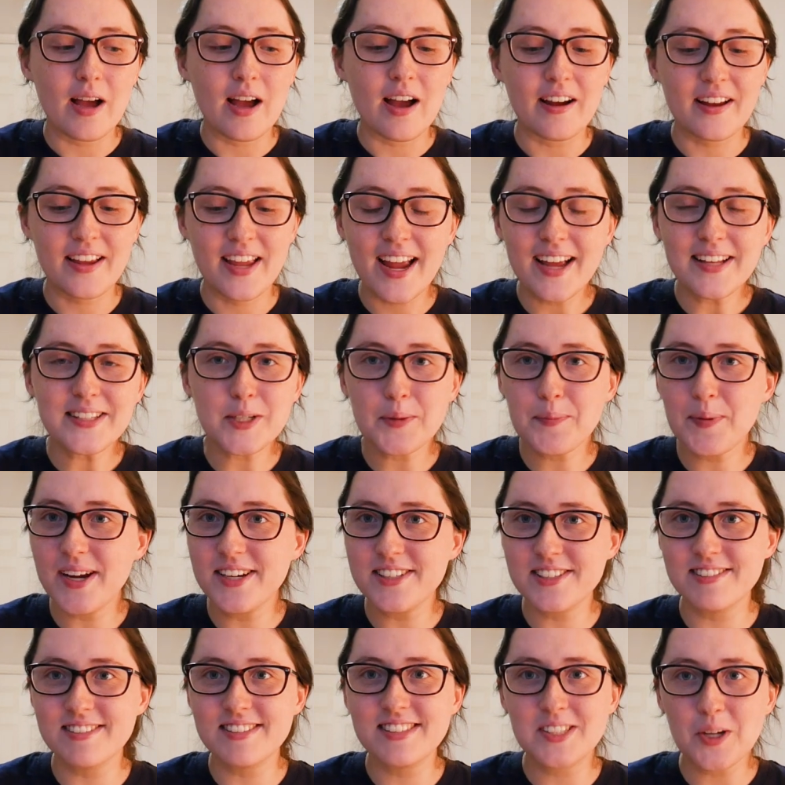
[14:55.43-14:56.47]
a cancer
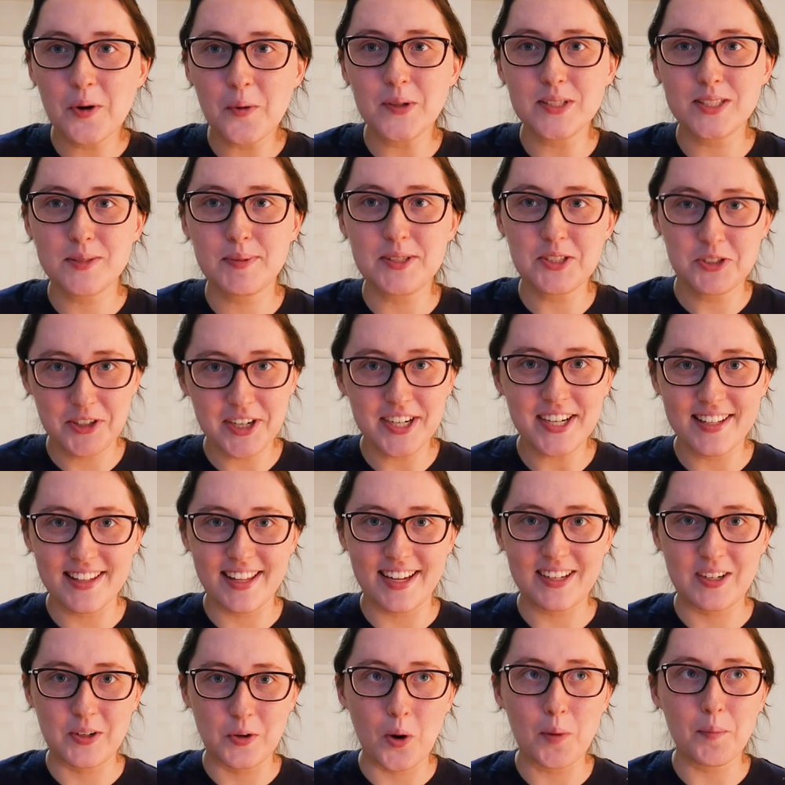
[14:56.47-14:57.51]
patient still wants to be treated
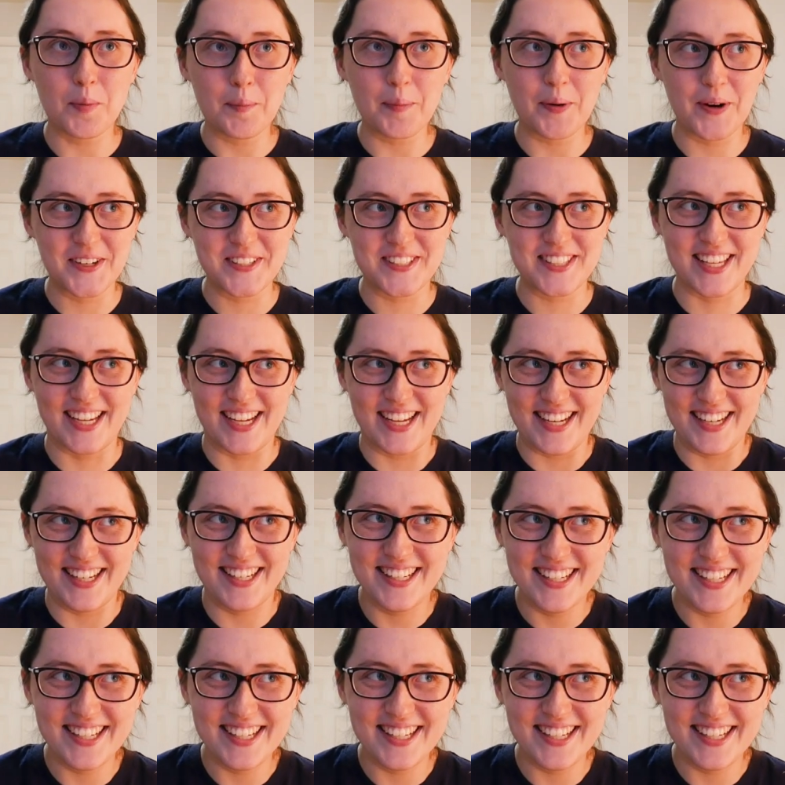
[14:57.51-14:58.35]
like a normal person.